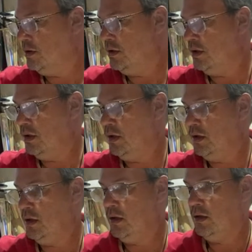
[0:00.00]

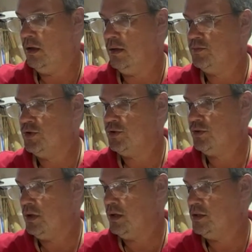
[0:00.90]
and I'm
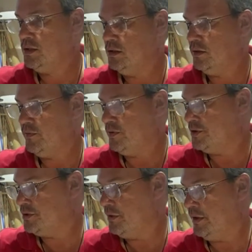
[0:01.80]
trying to look for a
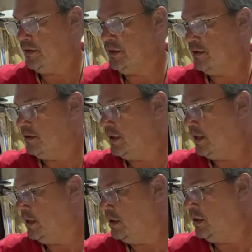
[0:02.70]
stringer here that I
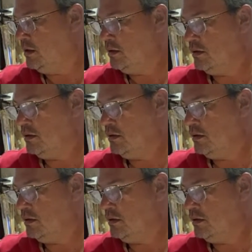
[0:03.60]
need.